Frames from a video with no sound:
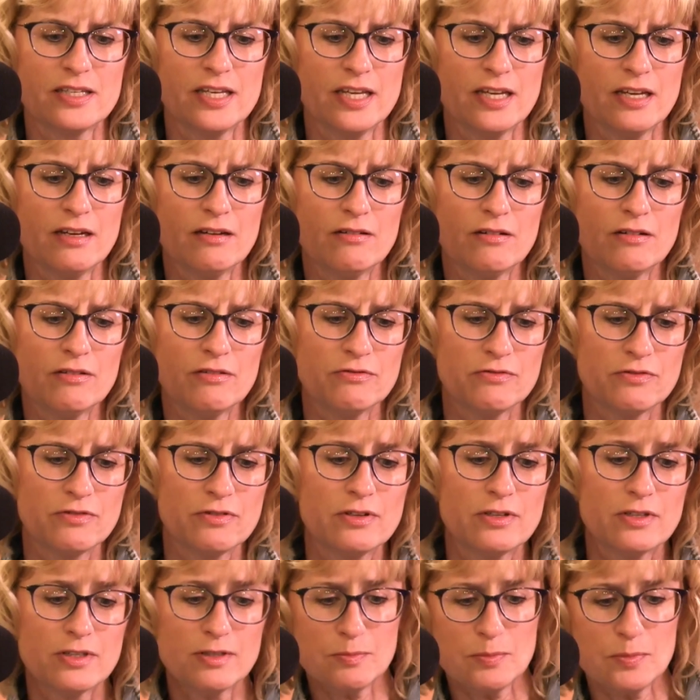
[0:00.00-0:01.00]
hear it
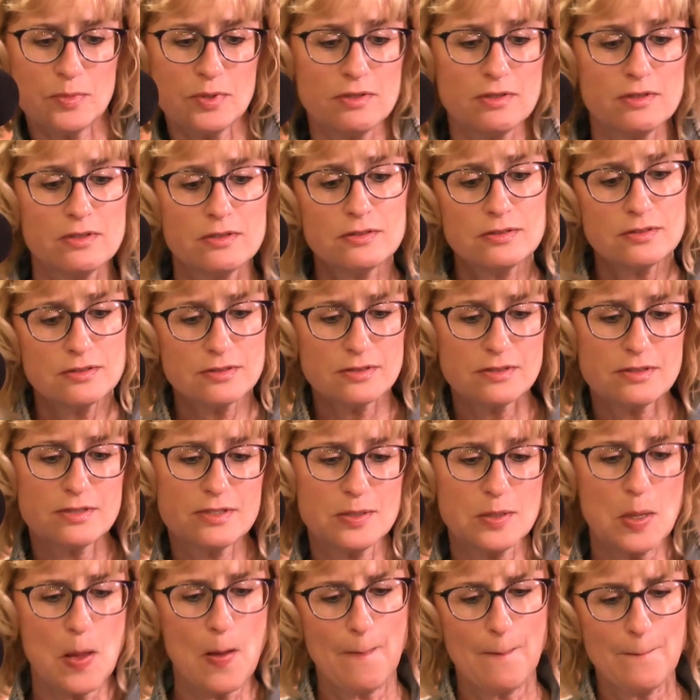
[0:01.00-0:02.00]
for
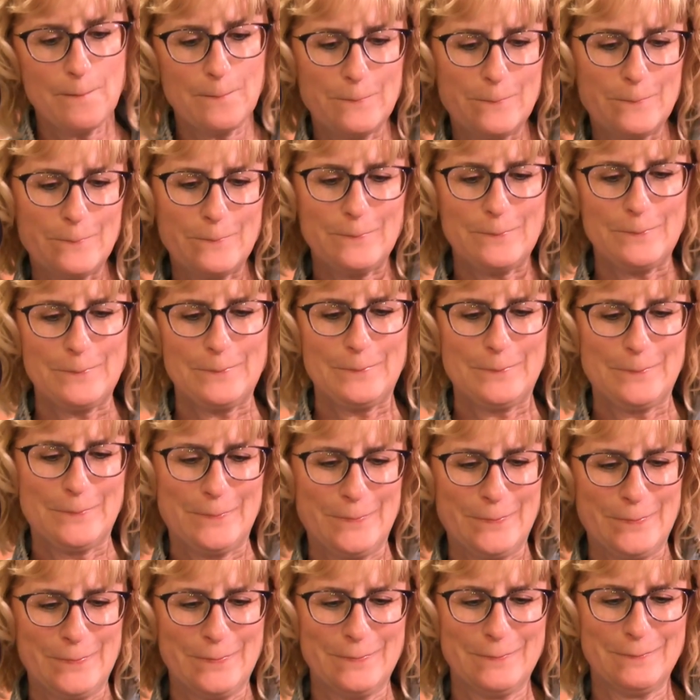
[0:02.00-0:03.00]
the birds.
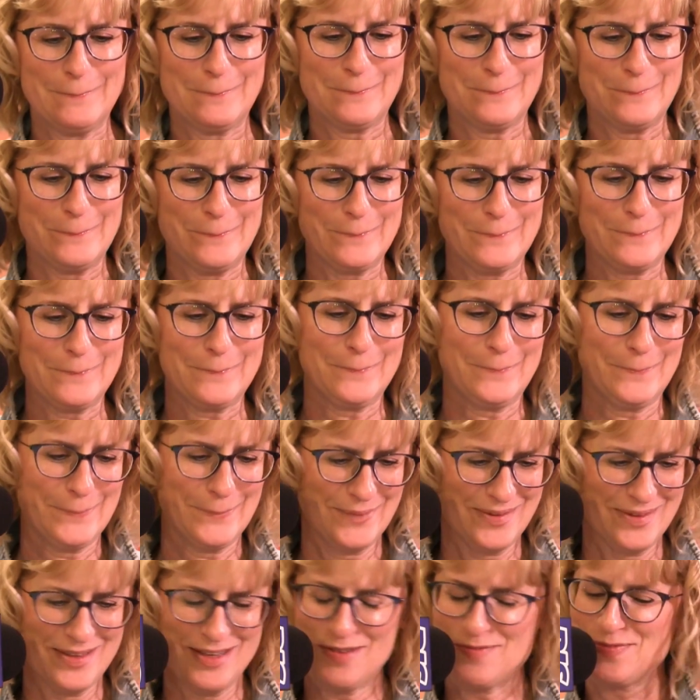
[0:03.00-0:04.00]

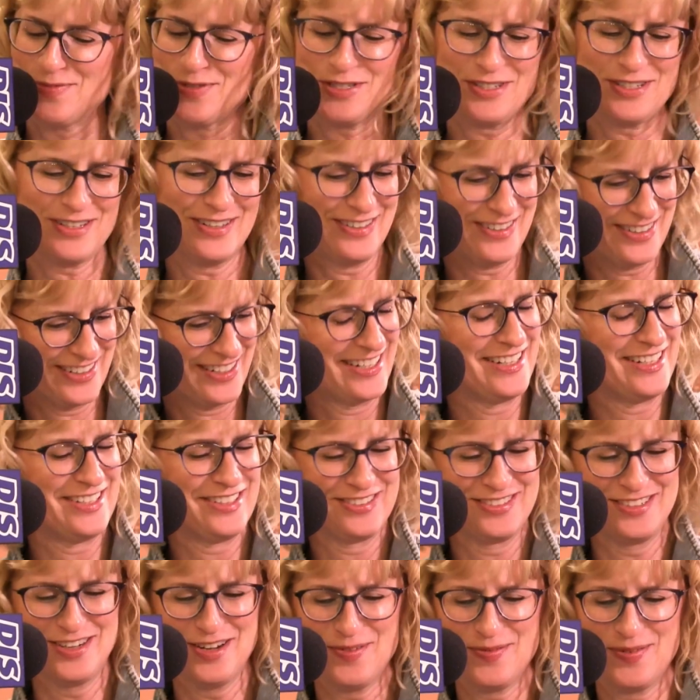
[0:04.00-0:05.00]
I'm sorry, I
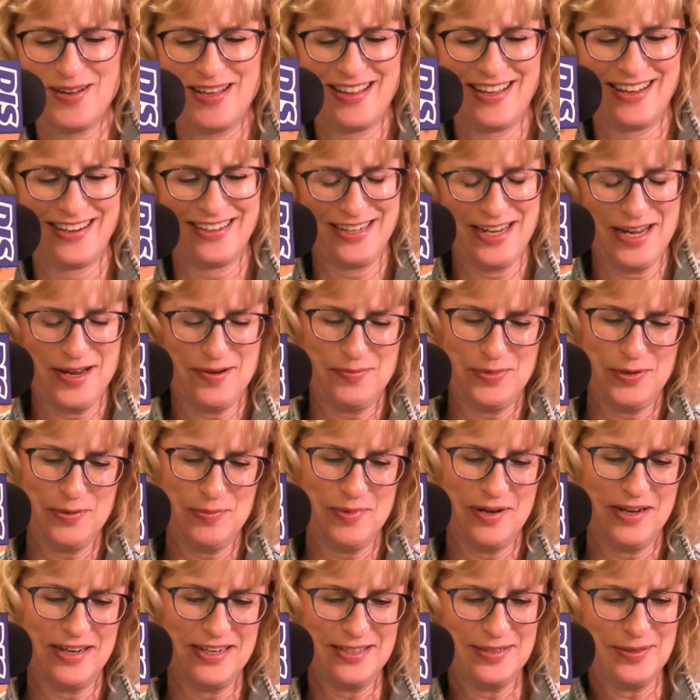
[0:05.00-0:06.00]
don't know why that came to
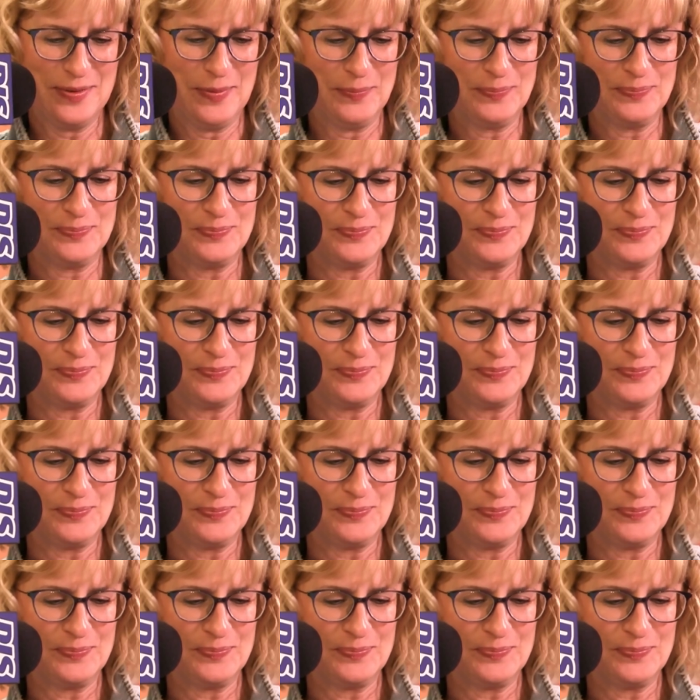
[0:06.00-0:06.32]
mind.